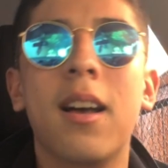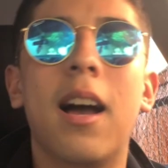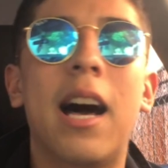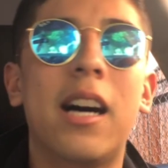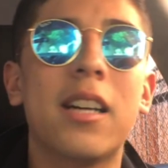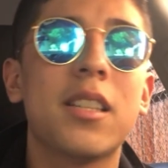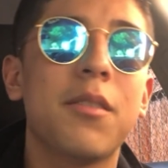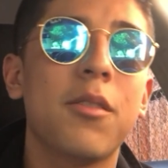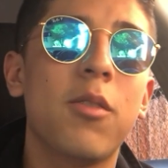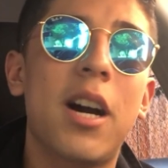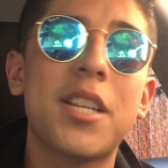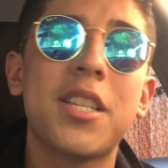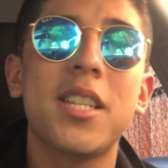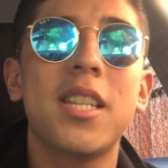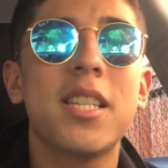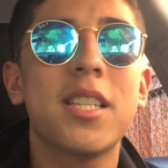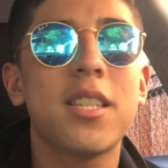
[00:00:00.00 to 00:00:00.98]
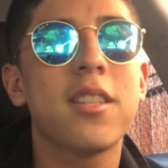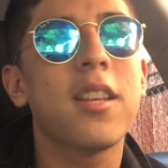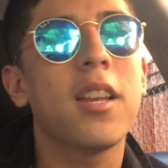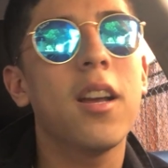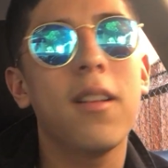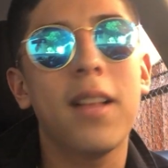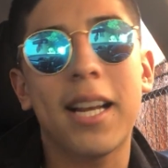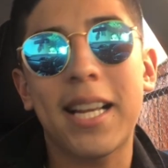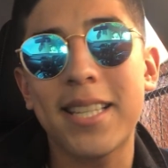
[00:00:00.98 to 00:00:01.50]
Alex, if you're watching this,
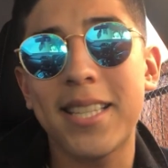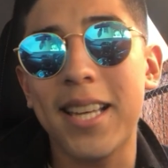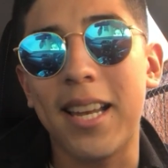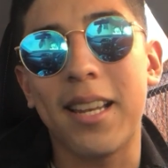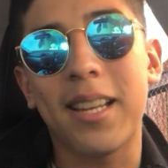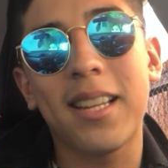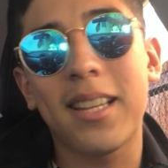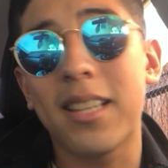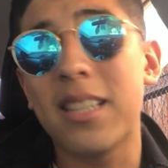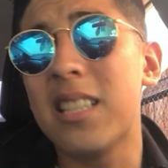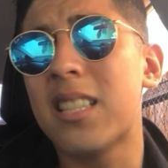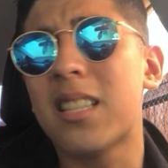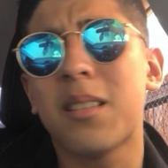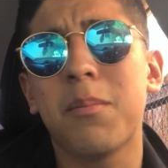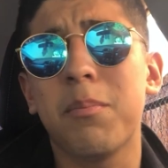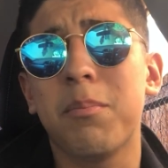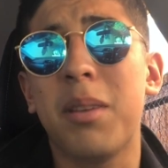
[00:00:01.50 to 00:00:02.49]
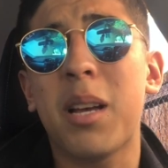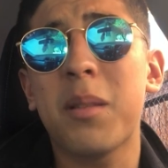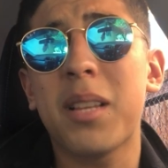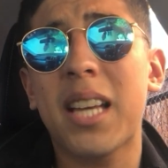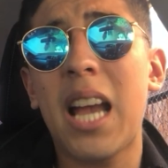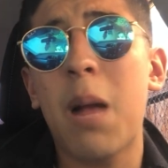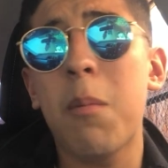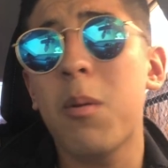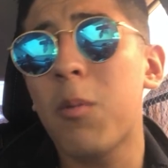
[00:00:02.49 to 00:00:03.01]
like I said, just pick up
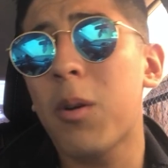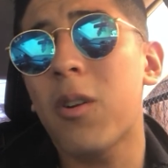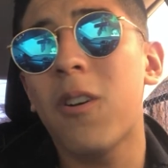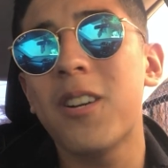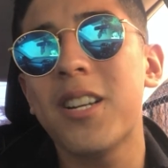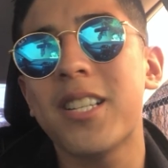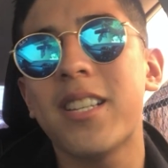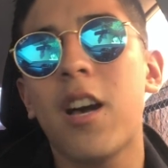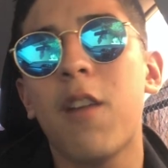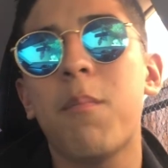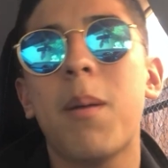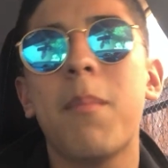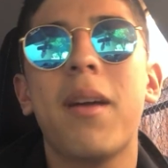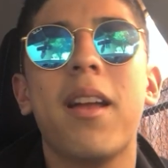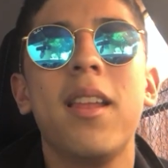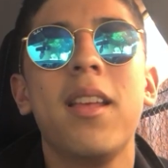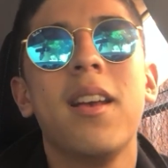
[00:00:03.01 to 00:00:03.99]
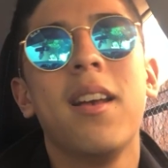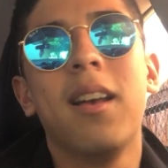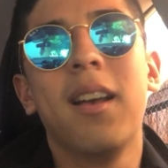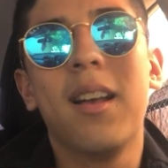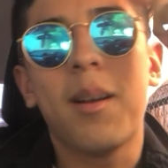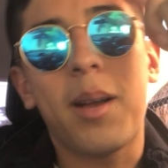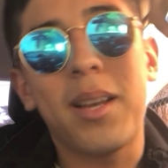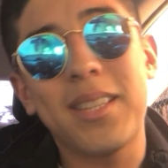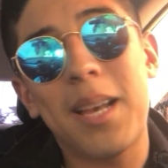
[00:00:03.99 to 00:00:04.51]
the camera and record yourself, my man.
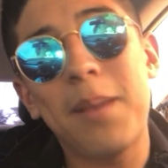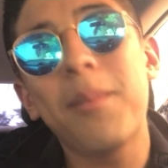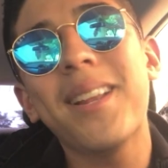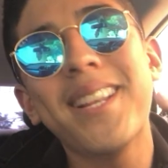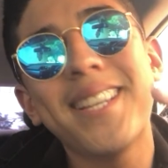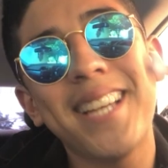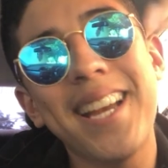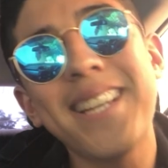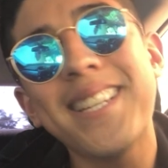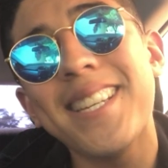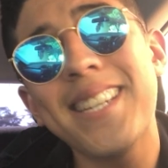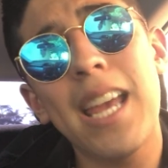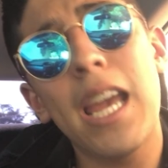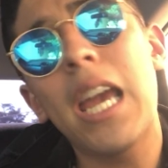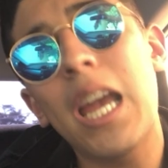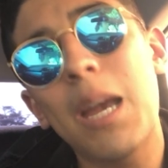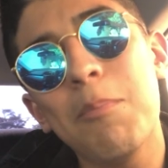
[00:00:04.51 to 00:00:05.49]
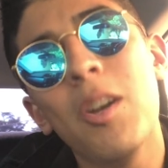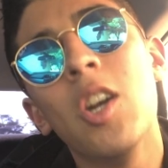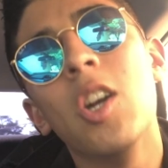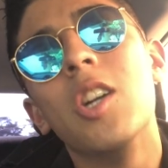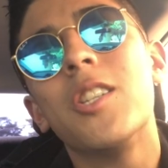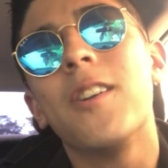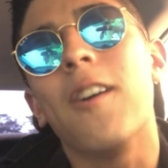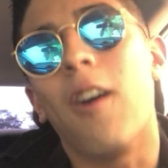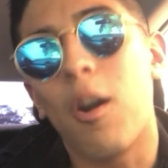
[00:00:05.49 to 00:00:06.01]
Because I'm going to change the name
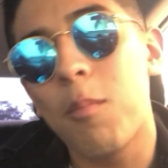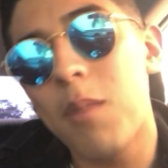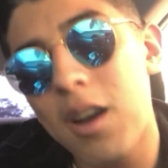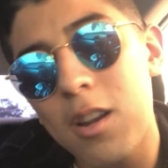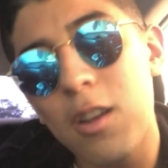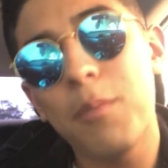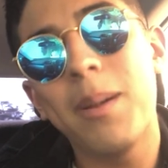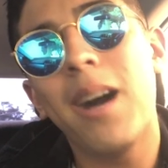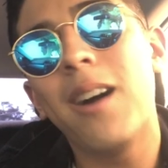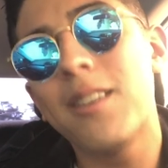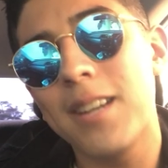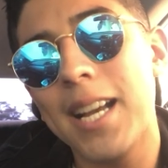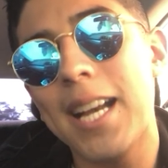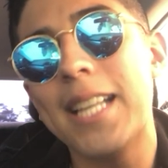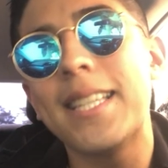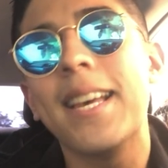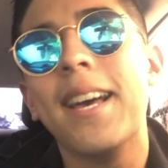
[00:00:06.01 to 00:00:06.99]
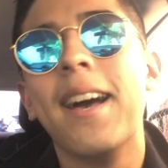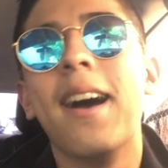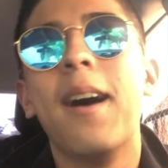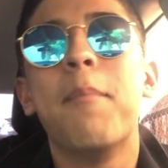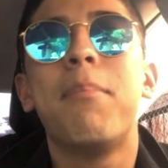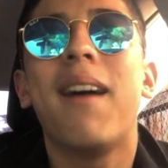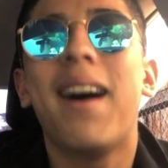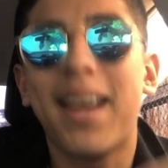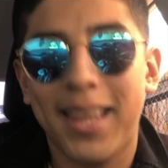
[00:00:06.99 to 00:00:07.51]
to Armando Beltran's
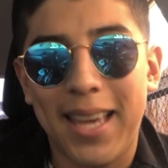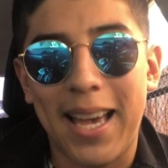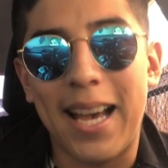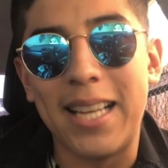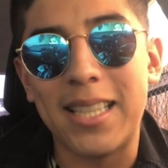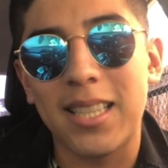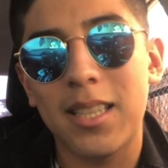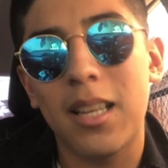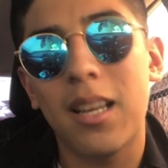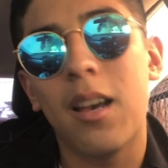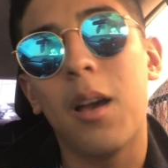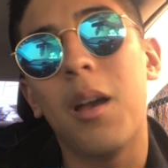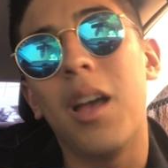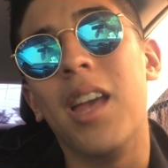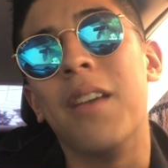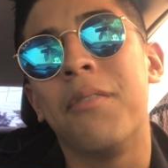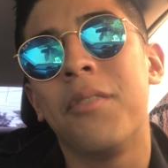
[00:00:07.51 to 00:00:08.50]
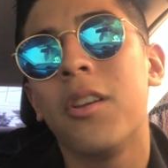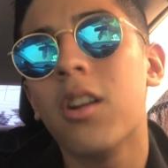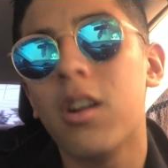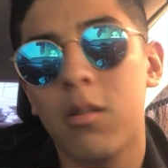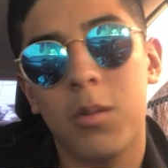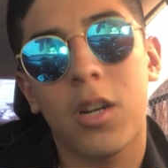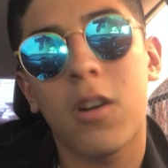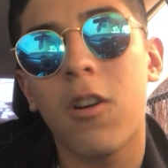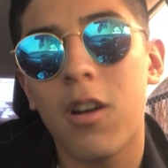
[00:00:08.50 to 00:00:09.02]
Podcast if you
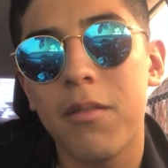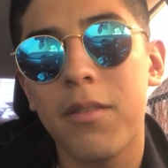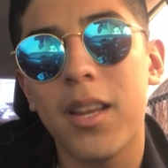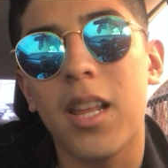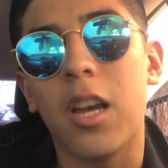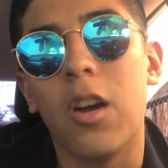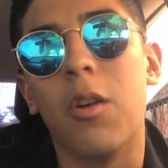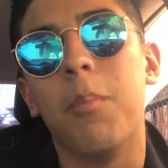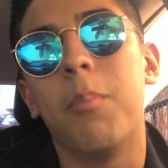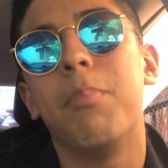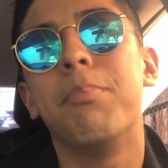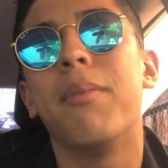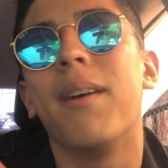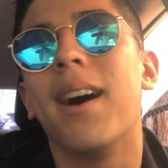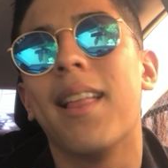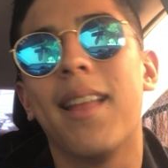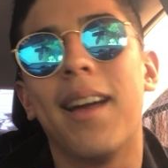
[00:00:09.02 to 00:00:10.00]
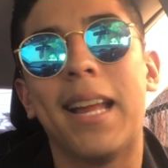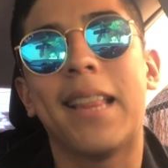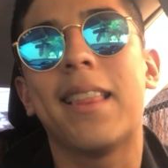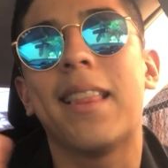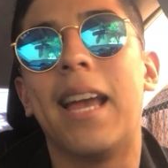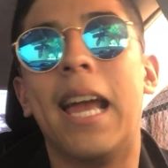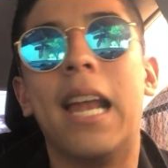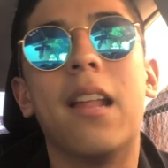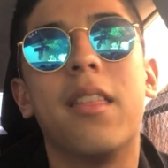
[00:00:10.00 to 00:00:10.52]
don't record a video by like
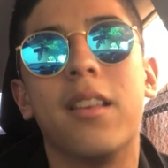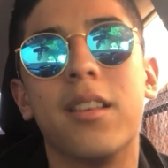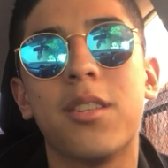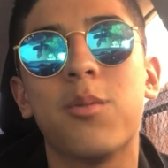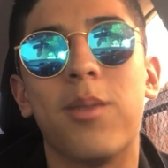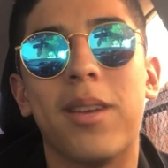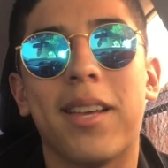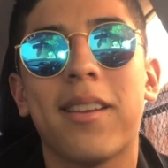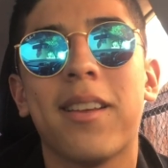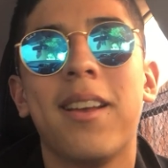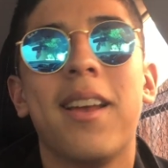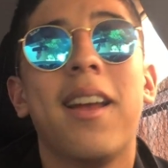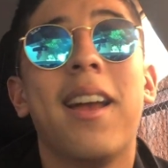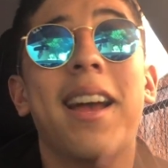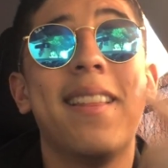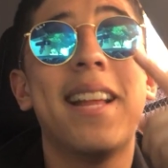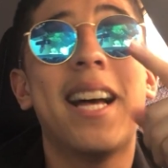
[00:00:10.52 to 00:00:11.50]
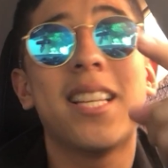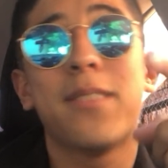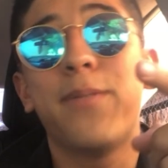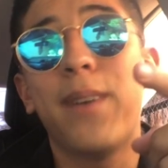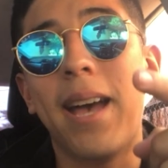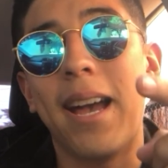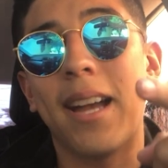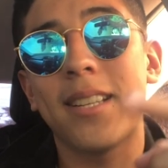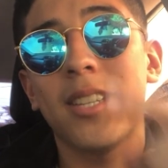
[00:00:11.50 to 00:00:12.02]
the end of this week. And that's
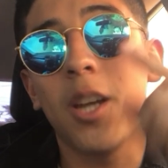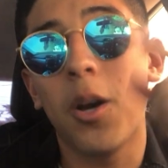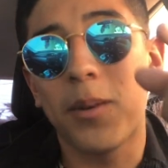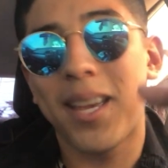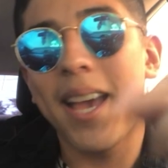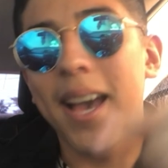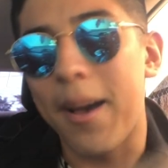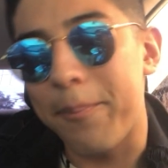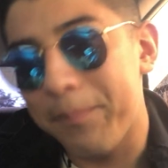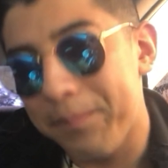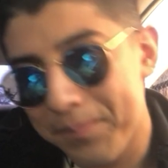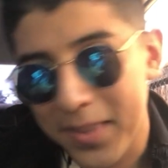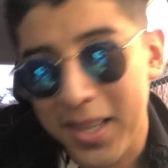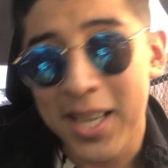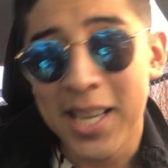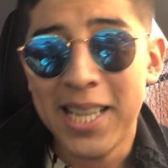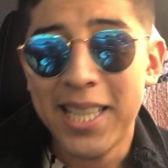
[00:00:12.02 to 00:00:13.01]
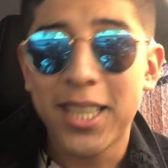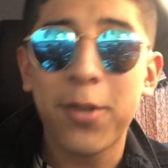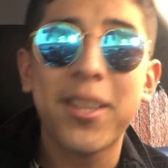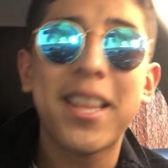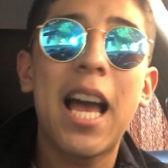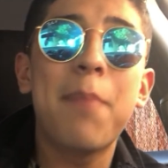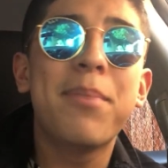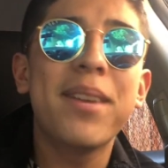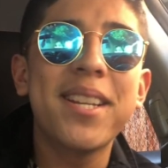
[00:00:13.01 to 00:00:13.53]
facts, no cap. So
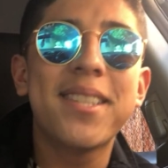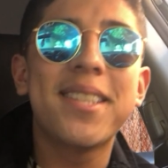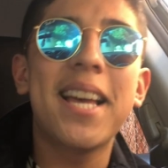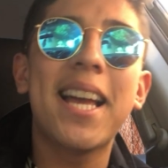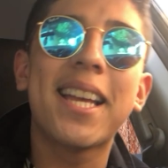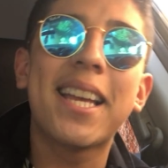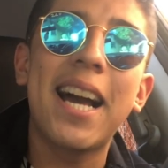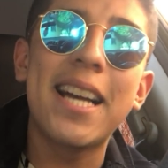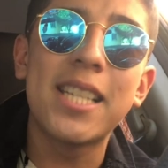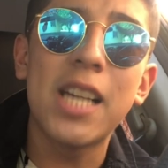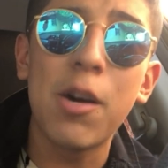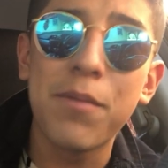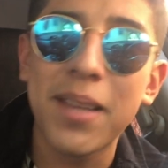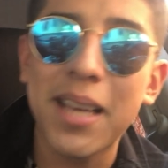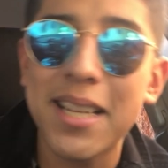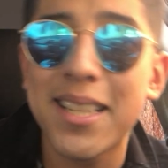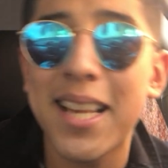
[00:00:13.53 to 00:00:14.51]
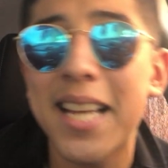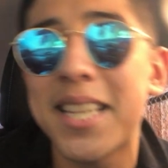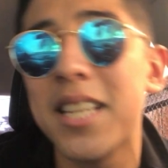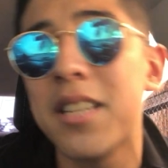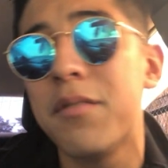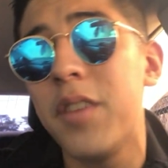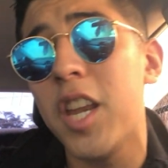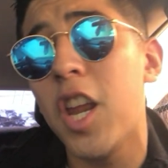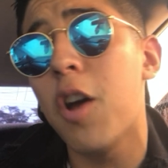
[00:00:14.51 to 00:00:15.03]
with that being said, guys, hope you guys like
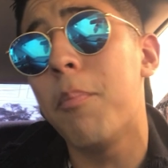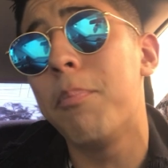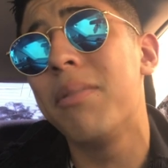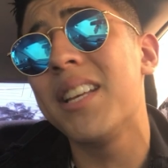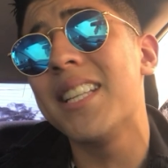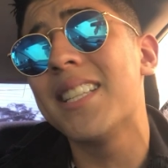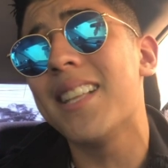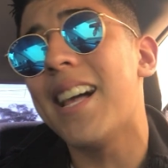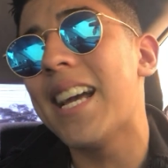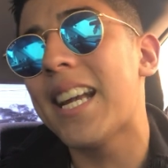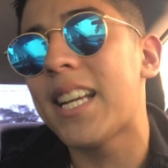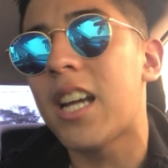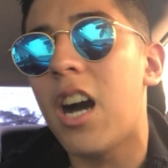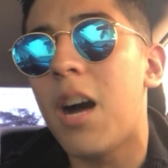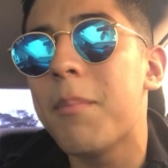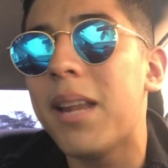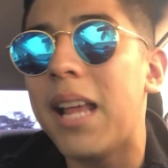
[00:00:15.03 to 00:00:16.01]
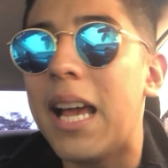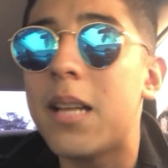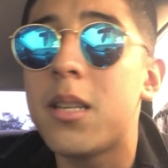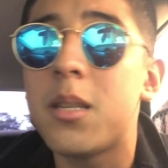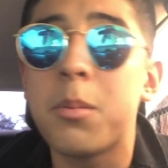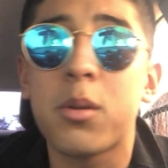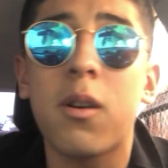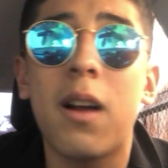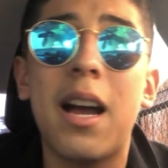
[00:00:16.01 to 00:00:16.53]
this video. Please like, comment, and
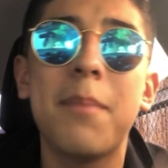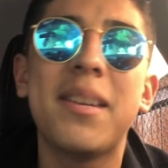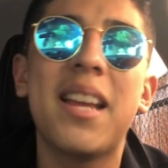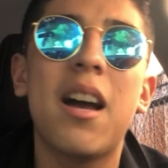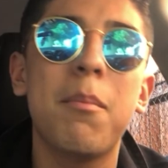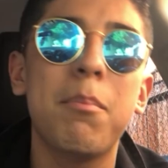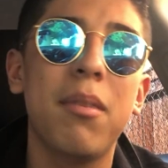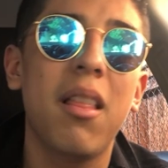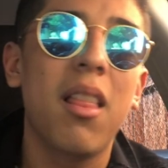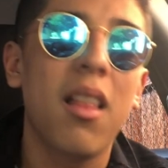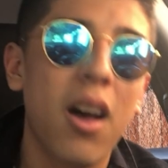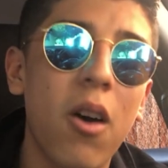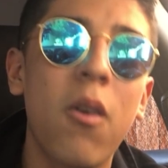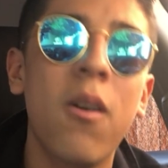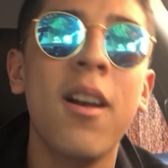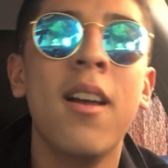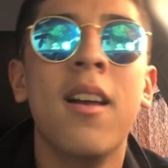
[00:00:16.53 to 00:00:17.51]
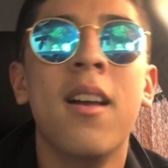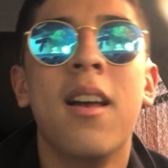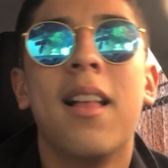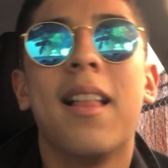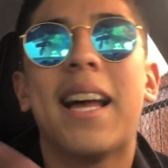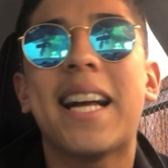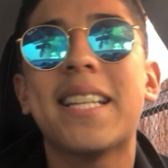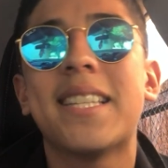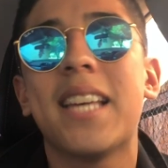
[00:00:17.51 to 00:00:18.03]
subscribe down below.
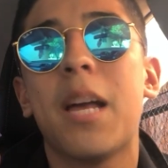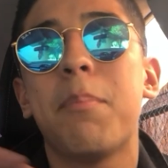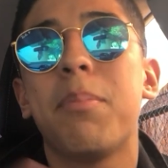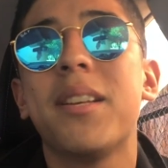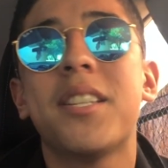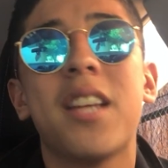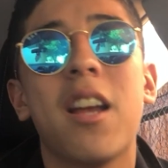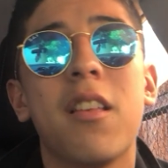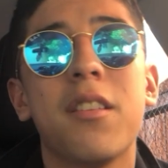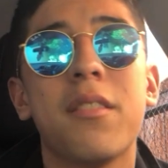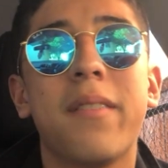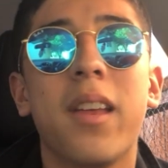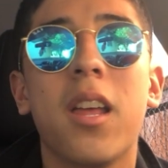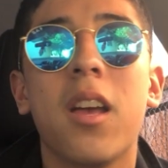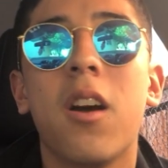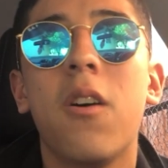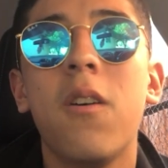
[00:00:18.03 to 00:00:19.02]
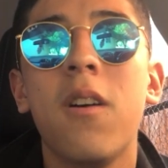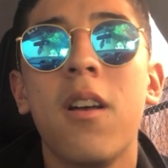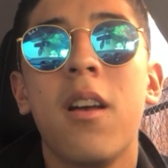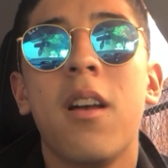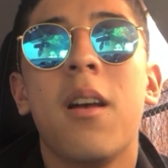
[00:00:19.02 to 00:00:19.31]
Like I said, please share this video.